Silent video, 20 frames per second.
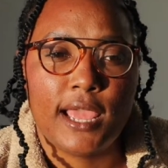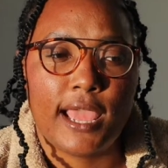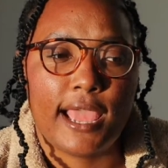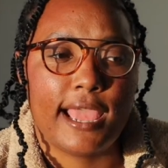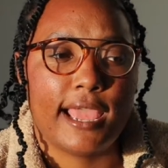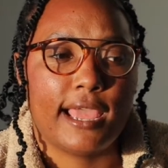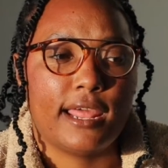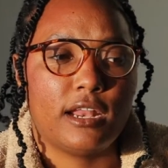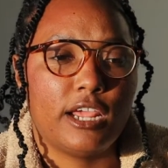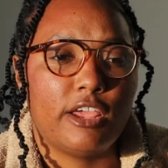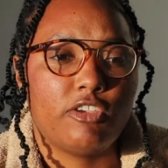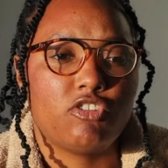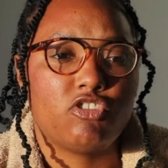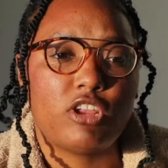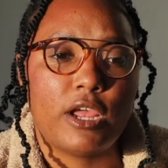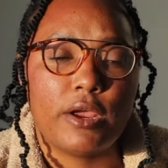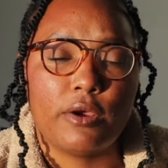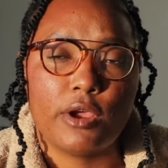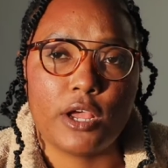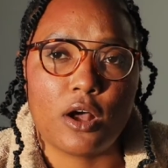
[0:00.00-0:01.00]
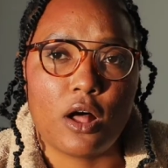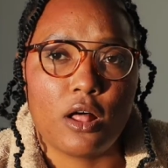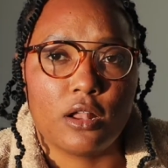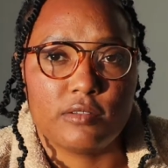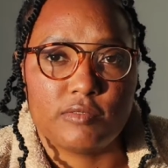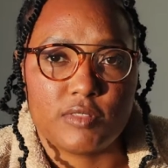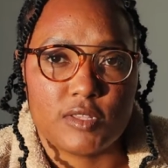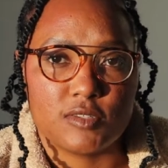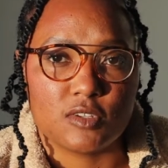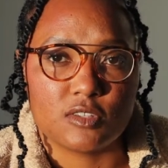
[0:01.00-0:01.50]
and is sharing all
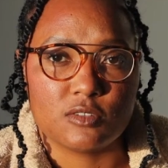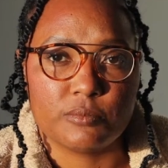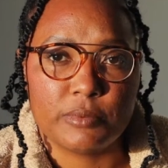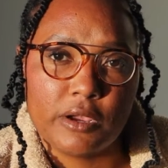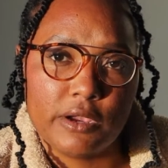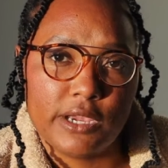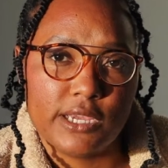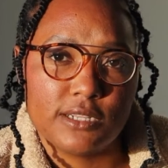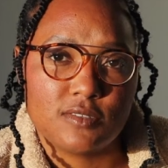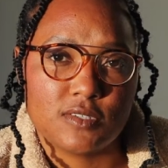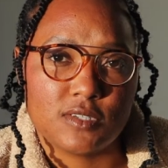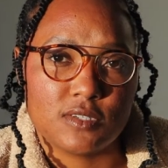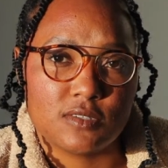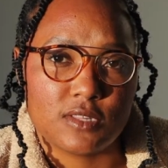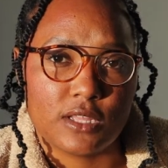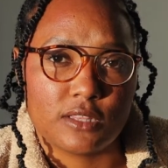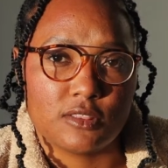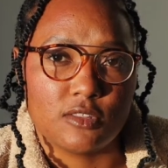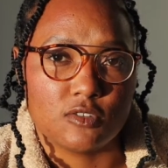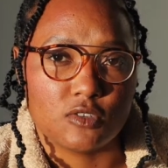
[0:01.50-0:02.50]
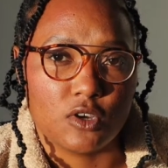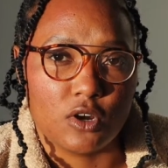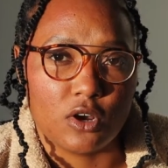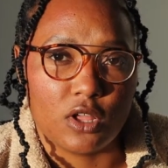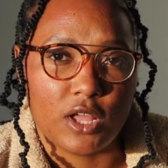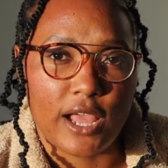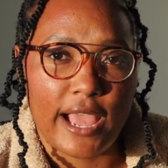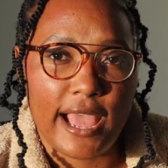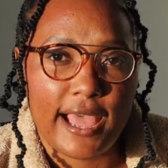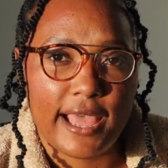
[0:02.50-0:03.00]
of these experiences that this
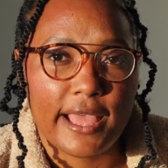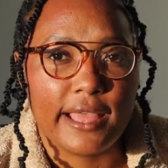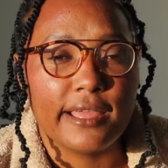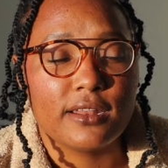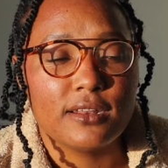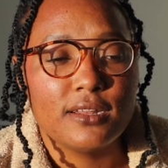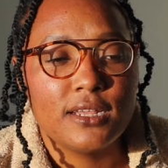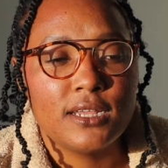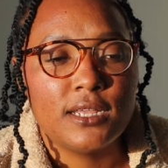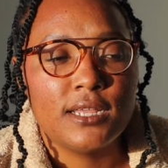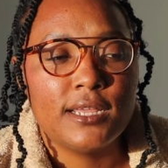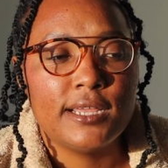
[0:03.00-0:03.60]
girl had.